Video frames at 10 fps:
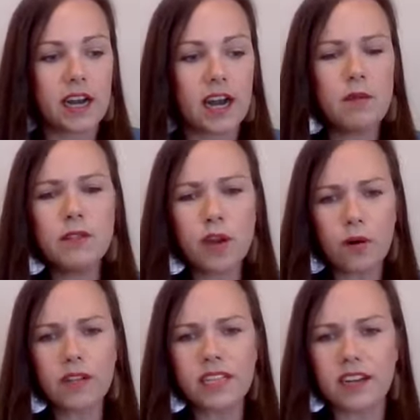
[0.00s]
I'm
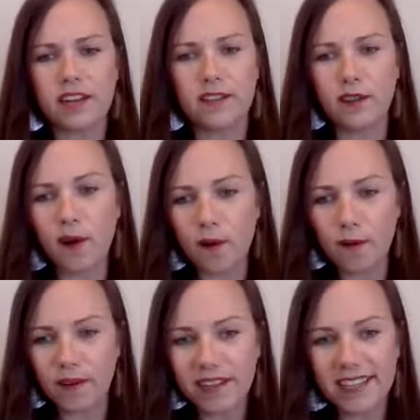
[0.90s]
totally not
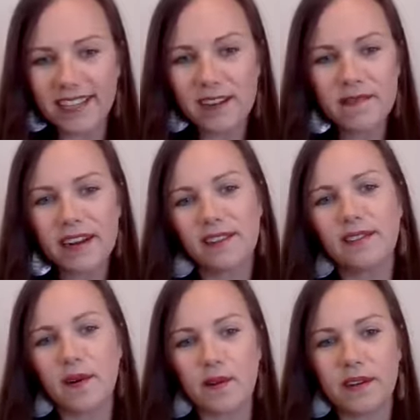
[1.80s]
alone. Like, I'm not
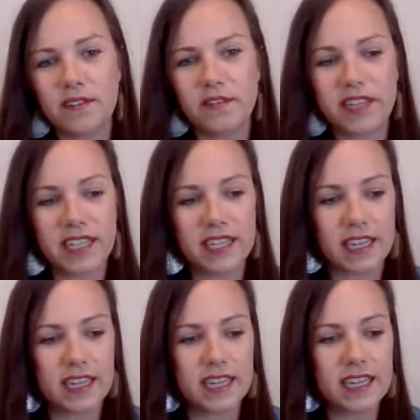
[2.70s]
alone in feeling
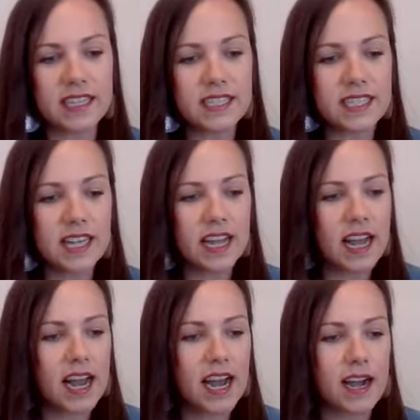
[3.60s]
like this.
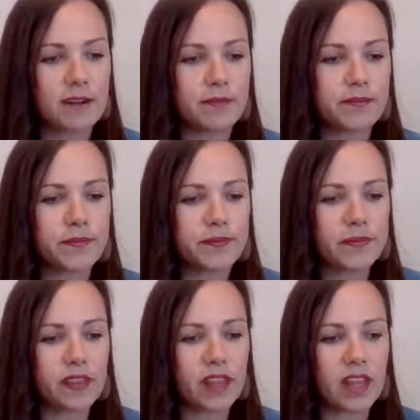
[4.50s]
Um,
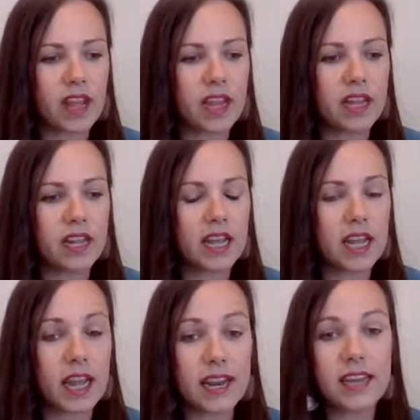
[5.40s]
and
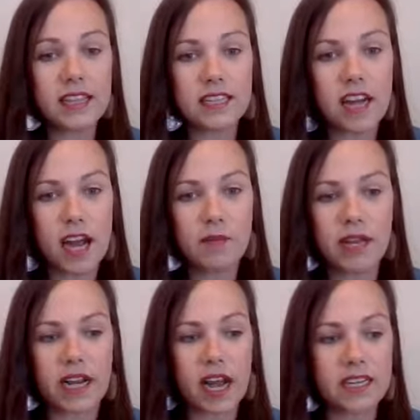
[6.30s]
at the time,
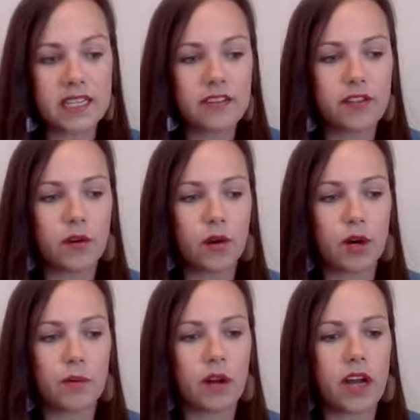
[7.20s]
like, I did feel
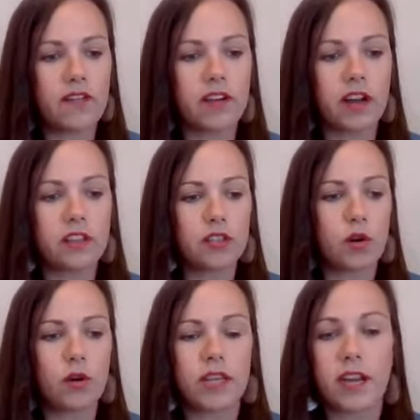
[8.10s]
horrible. I felt
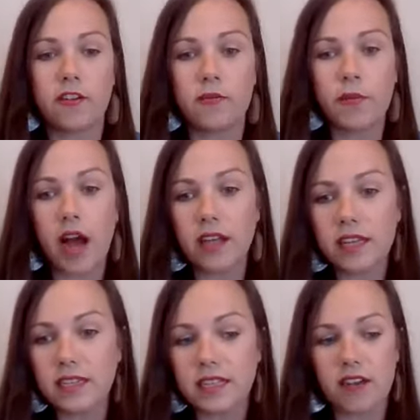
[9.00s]
totally out of
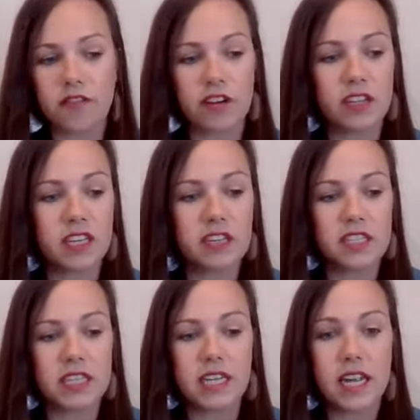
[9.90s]
balance. I felt
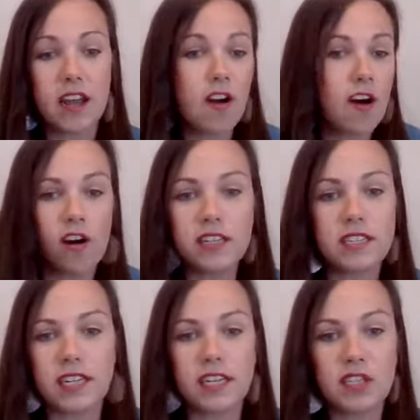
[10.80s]
guilty.
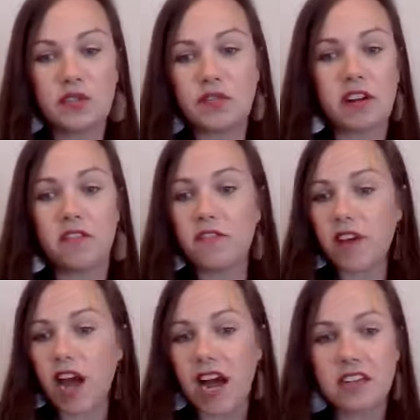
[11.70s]
Honestly, I just felt
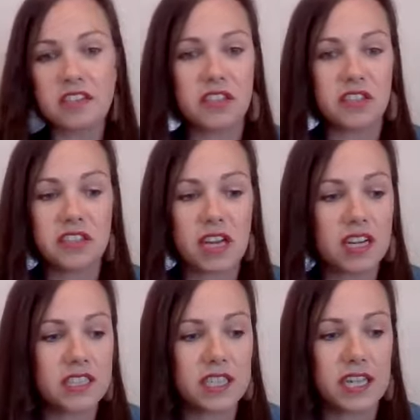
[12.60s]
fat,
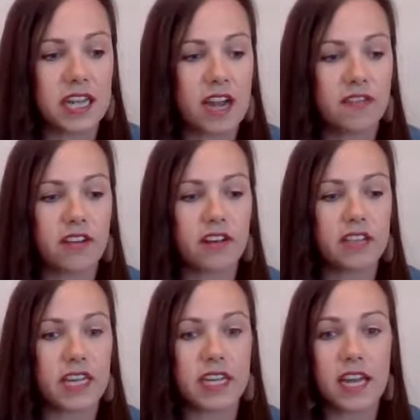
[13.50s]
disgusting. I felt
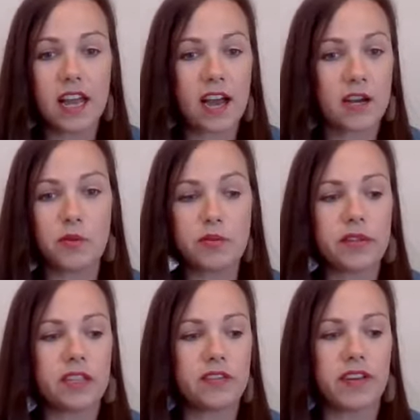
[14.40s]
like a
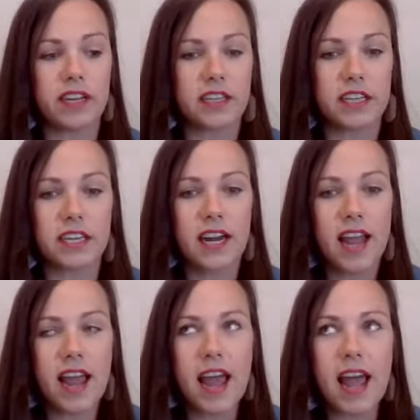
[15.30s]
complete failure.
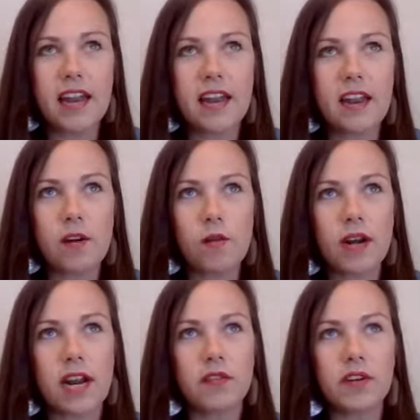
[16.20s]
And when
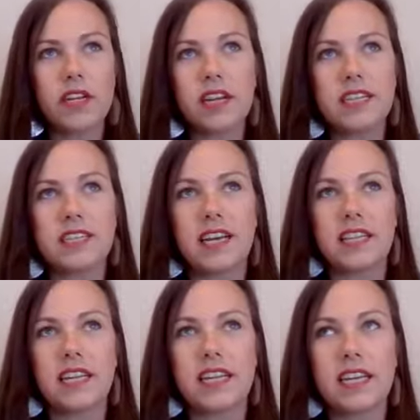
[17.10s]
I realized
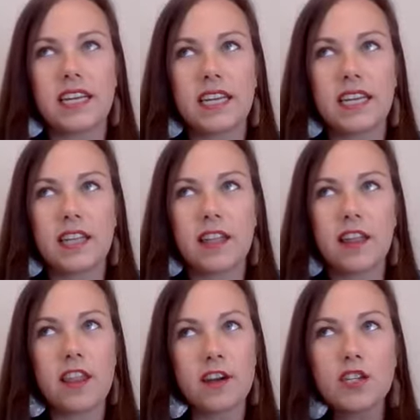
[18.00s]
that, like,
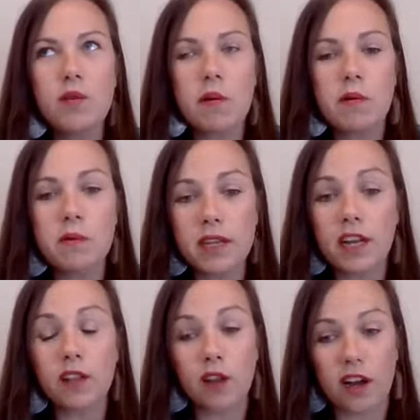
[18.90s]
there's probably a
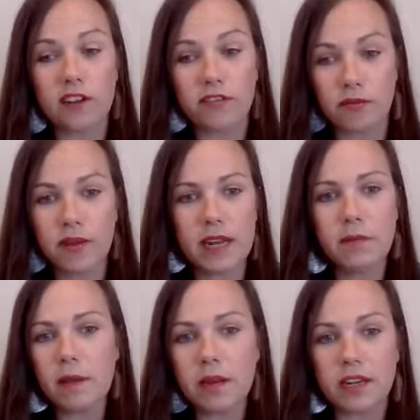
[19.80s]
lot of, and
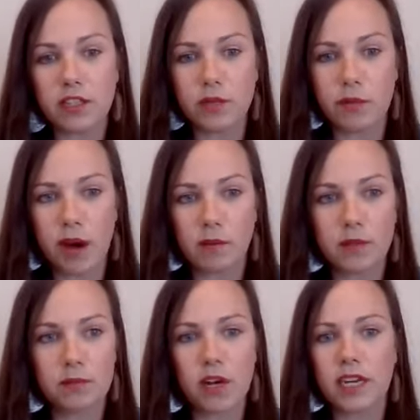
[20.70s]
maybe not just moms,
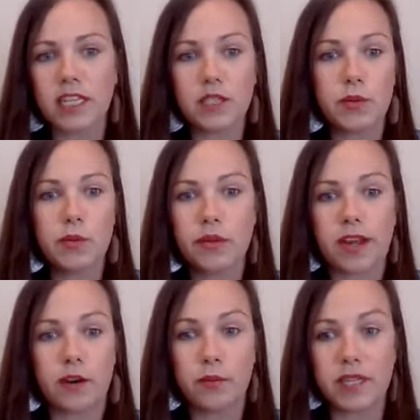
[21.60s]
I'm talking just people
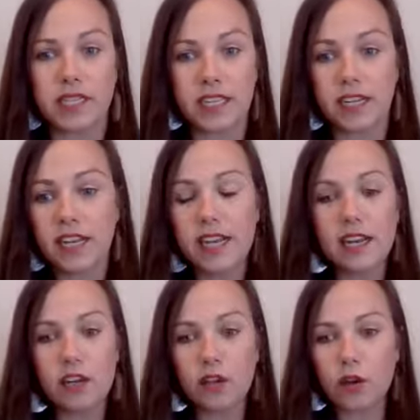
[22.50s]
that are busy.
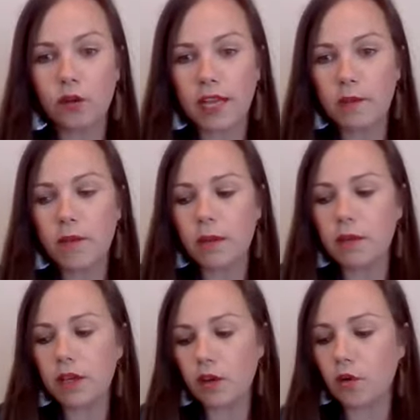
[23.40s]
Like, maybe
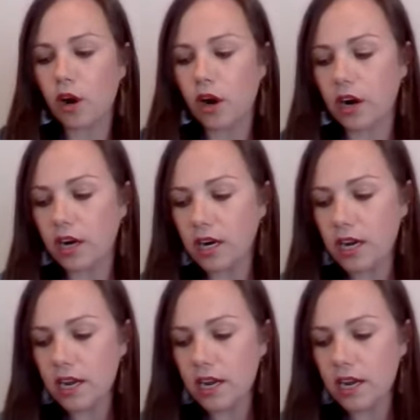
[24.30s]
you're